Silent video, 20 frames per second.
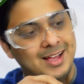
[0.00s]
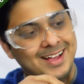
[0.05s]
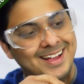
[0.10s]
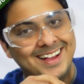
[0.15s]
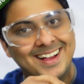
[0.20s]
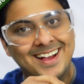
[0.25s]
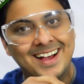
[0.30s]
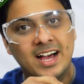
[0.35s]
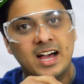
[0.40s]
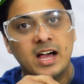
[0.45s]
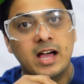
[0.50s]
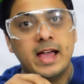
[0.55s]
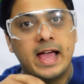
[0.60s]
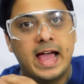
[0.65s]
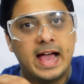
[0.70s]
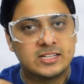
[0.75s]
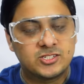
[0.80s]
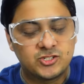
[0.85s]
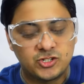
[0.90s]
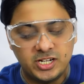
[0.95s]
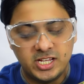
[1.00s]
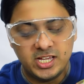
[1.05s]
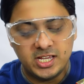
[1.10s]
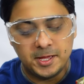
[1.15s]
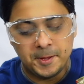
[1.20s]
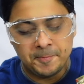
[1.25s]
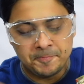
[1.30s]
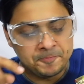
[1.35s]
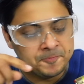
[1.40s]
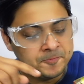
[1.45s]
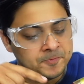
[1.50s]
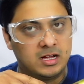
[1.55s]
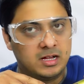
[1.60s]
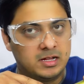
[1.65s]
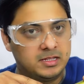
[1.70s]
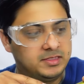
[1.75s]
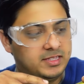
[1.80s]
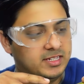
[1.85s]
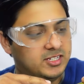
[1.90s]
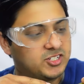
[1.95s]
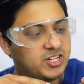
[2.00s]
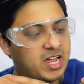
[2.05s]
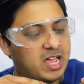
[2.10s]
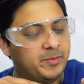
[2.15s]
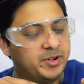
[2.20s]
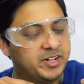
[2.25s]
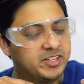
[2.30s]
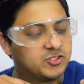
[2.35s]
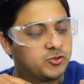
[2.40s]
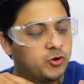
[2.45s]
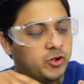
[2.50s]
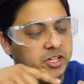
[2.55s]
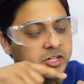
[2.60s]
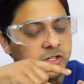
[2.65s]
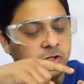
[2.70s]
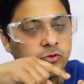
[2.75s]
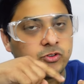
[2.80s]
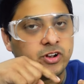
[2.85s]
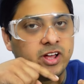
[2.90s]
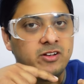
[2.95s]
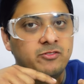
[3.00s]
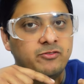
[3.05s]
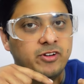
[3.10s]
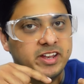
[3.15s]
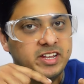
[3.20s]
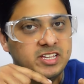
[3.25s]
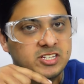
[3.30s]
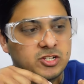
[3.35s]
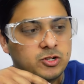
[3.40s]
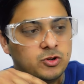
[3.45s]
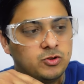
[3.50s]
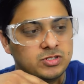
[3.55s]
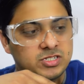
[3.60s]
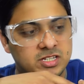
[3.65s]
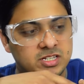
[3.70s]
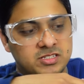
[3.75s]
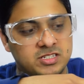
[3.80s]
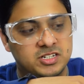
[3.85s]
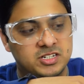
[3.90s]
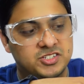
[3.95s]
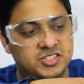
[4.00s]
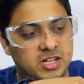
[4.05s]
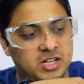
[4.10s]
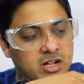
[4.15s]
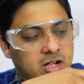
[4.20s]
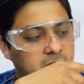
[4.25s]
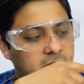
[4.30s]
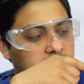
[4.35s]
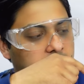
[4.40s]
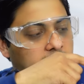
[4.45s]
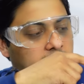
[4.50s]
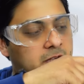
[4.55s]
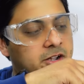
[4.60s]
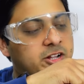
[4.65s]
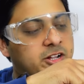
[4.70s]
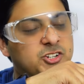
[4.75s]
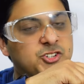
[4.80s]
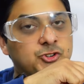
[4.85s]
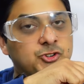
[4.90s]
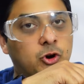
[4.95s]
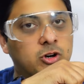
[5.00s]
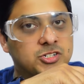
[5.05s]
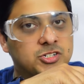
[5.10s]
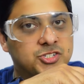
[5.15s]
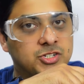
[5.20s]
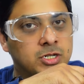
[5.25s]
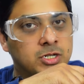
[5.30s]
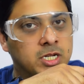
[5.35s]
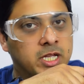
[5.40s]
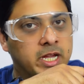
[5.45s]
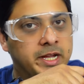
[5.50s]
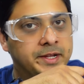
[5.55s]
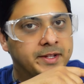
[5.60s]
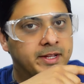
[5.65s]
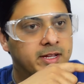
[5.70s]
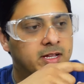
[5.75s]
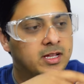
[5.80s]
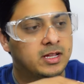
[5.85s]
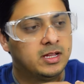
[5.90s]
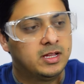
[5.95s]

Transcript: Actually, uh, this time it is going to run very slow since it's under short circuit.